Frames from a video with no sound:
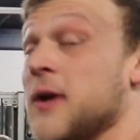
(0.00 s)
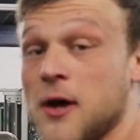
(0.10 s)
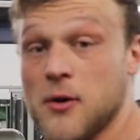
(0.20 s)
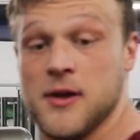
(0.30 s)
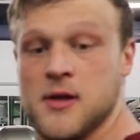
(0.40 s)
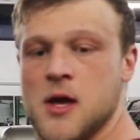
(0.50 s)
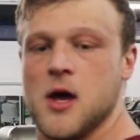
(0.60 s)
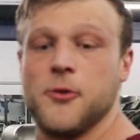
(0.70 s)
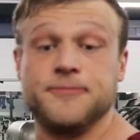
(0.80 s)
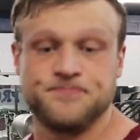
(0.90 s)
we go.
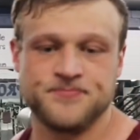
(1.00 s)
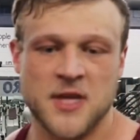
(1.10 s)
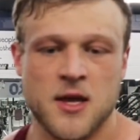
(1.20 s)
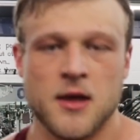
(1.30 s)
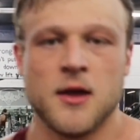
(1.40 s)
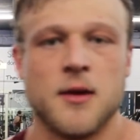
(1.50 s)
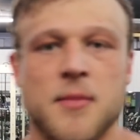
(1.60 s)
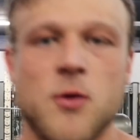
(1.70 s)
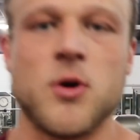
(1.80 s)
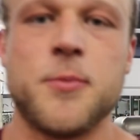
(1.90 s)
Oh,
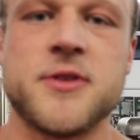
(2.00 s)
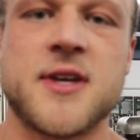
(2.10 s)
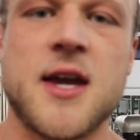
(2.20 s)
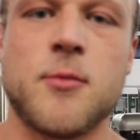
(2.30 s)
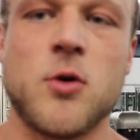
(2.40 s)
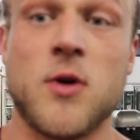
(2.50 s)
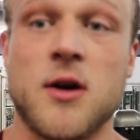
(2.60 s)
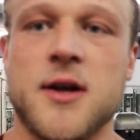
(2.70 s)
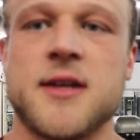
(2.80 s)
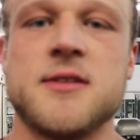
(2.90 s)
might wanna put the camera
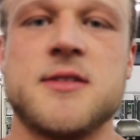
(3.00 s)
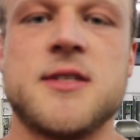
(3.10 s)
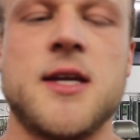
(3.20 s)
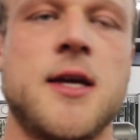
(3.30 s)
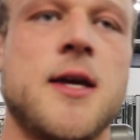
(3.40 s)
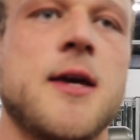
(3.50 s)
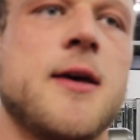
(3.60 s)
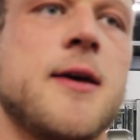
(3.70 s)
where I can see.